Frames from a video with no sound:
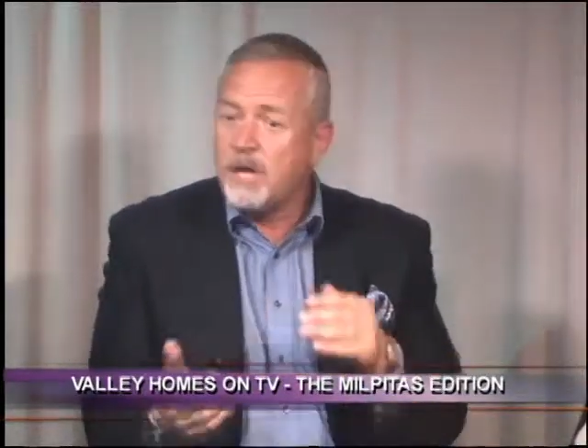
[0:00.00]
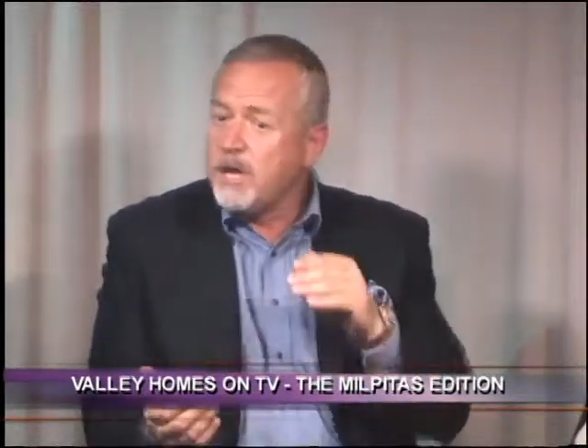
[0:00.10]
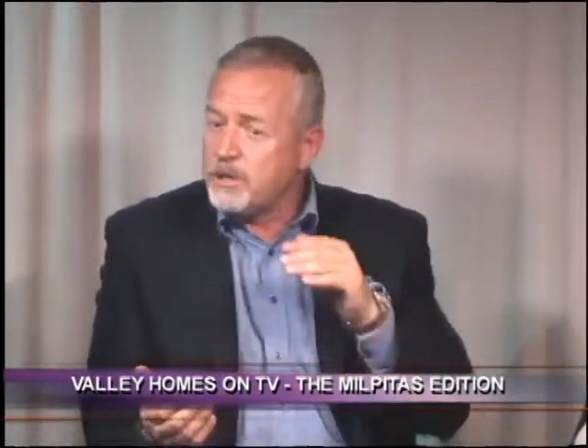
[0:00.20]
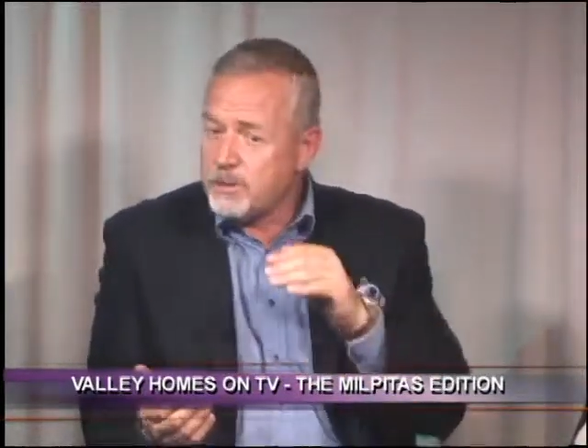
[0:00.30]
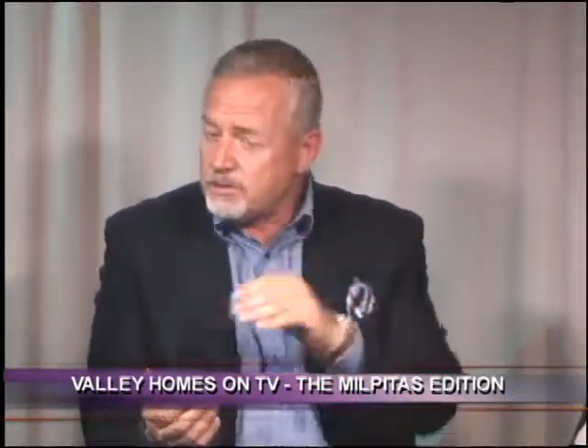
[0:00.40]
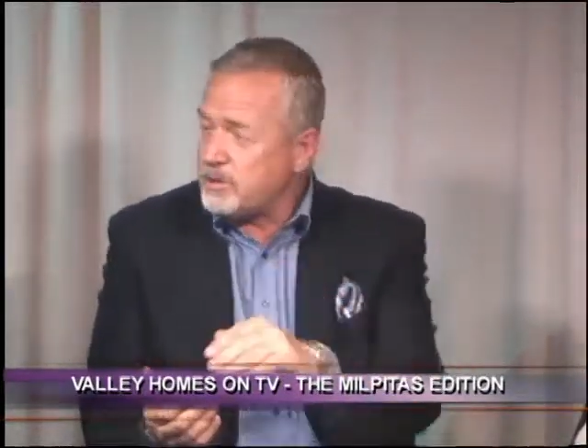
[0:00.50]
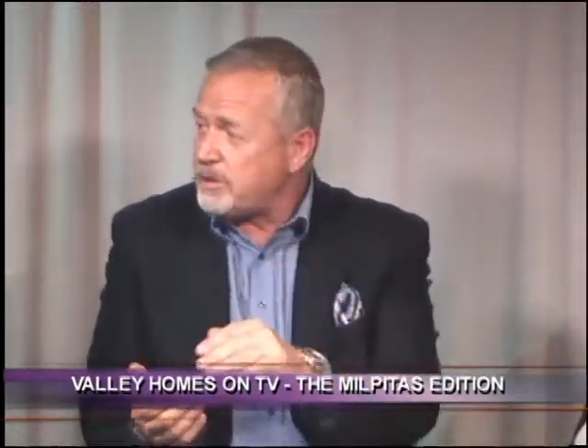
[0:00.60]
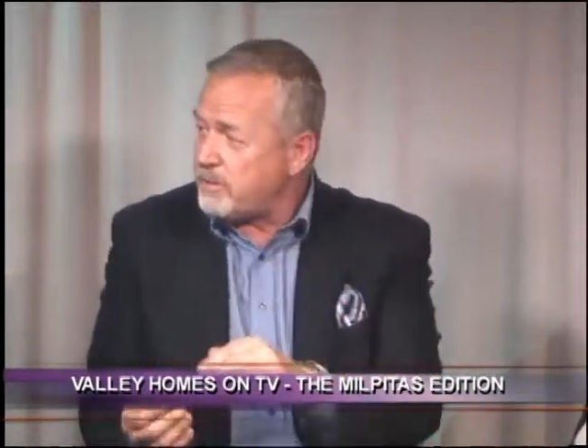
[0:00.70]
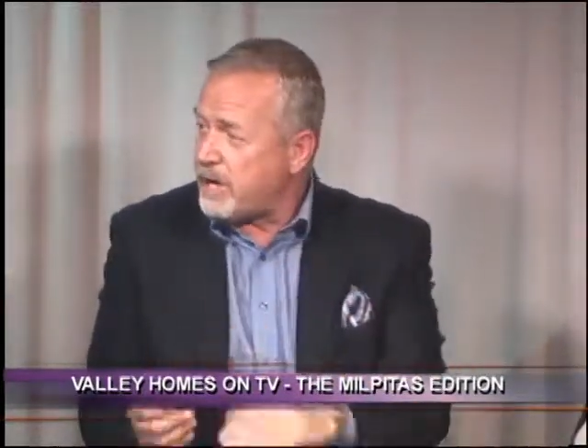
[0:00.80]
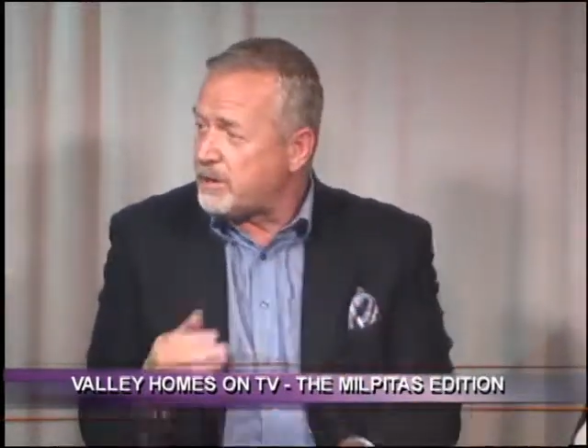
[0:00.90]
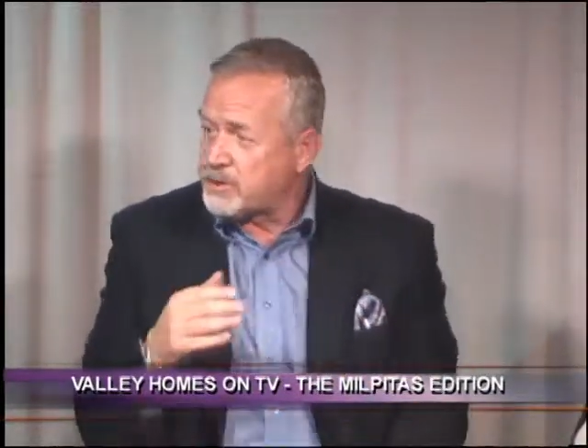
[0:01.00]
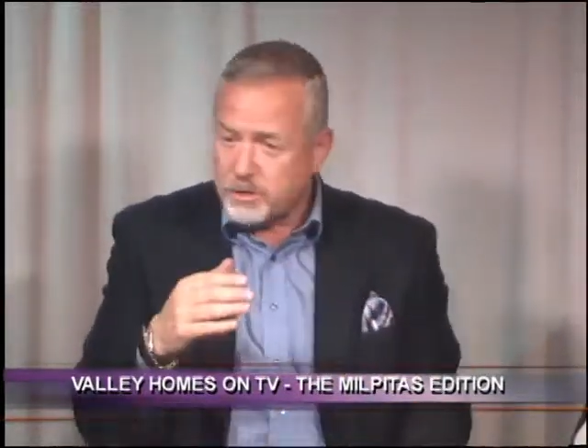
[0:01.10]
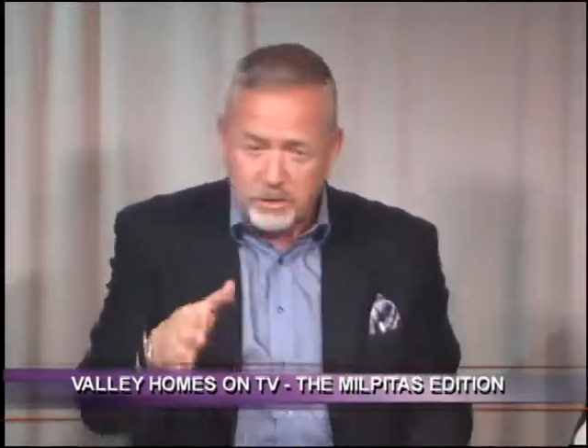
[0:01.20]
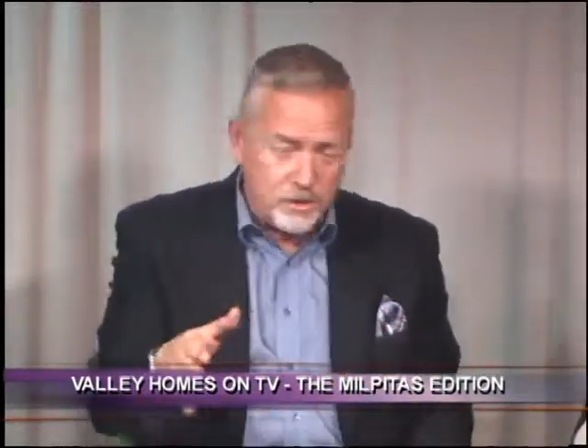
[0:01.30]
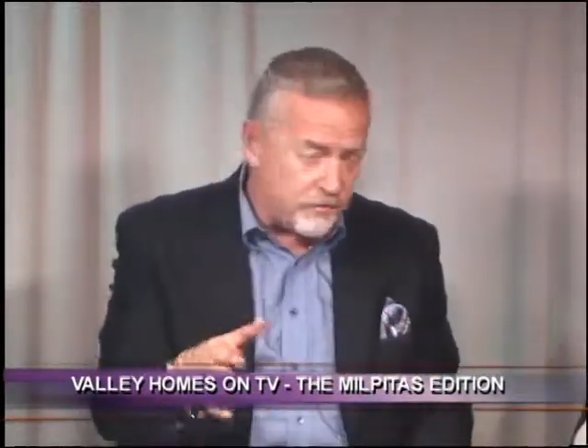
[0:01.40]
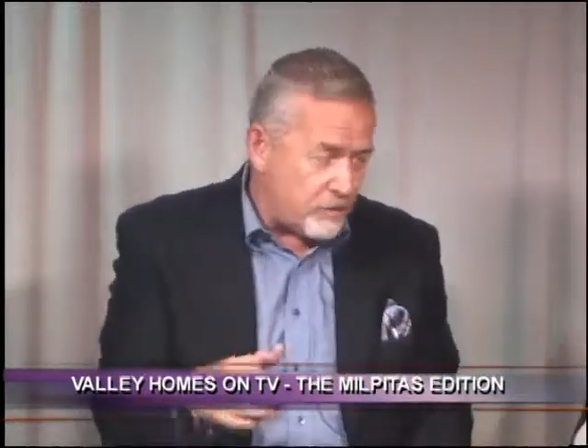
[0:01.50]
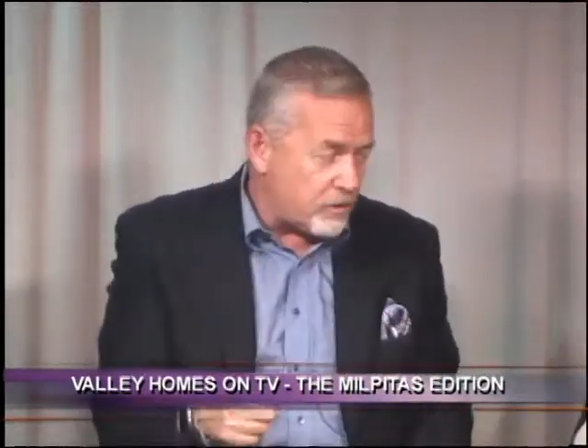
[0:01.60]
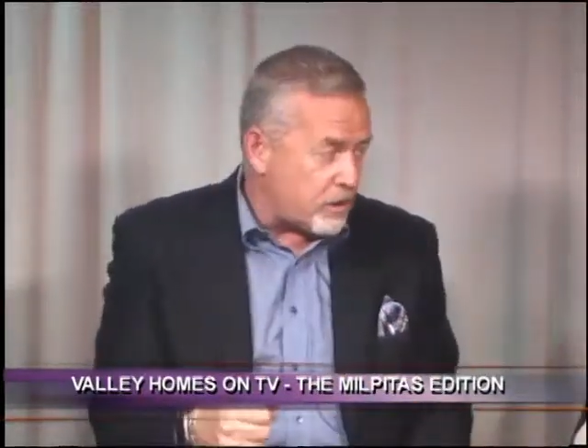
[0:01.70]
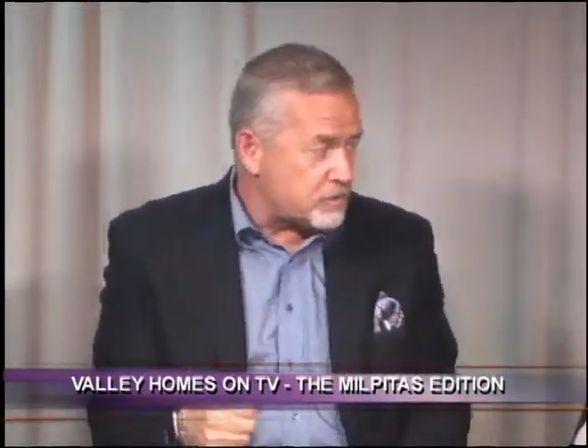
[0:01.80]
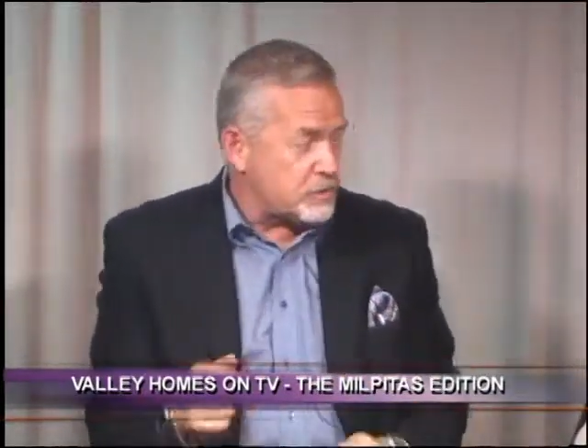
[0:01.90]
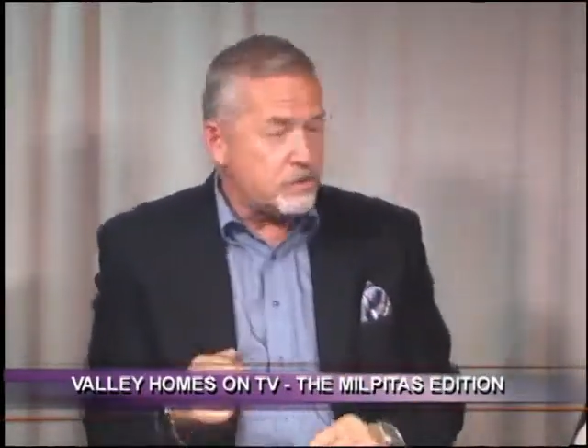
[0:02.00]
you do your mailers, you do your phone calls, but you